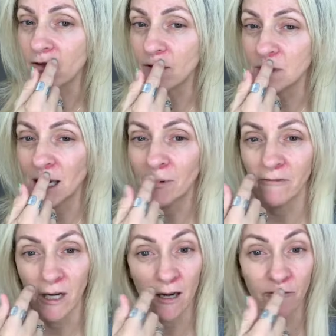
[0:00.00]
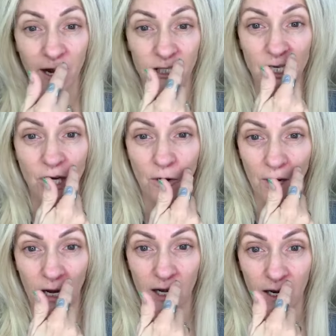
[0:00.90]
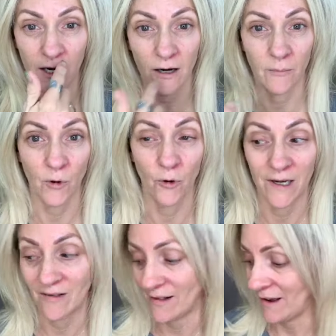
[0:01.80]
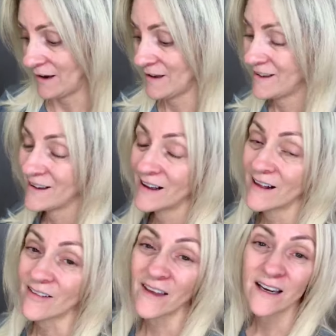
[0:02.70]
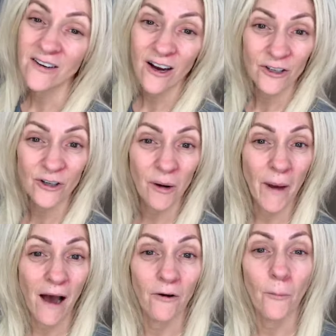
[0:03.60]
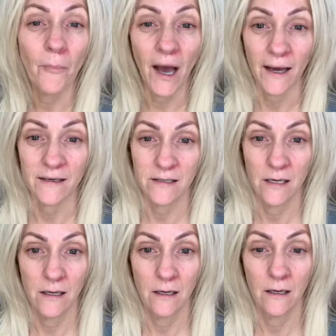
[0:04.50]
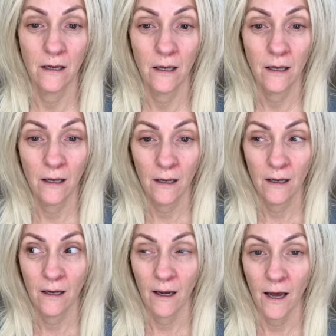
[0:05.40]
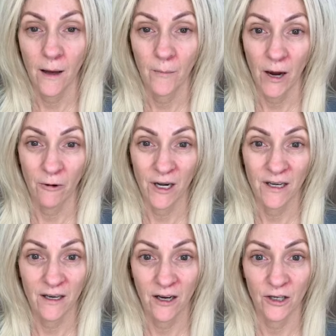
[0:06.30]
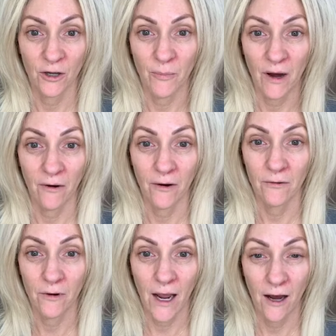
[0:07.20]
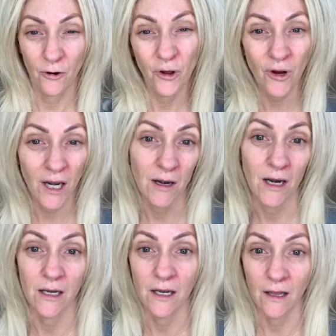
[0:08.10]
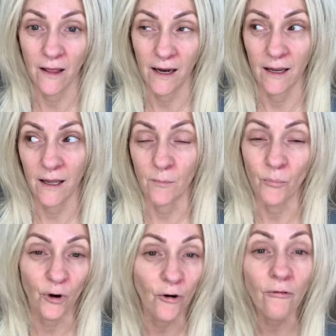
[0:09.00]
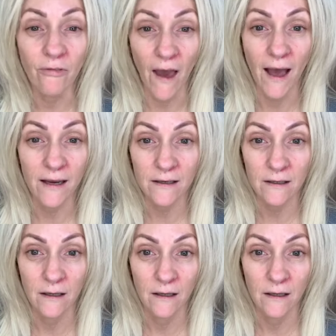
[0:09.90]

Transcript: some type of an infection going on here. I'm going to see skin doctor about, but um, I wanted to talk to you about how you can like improve that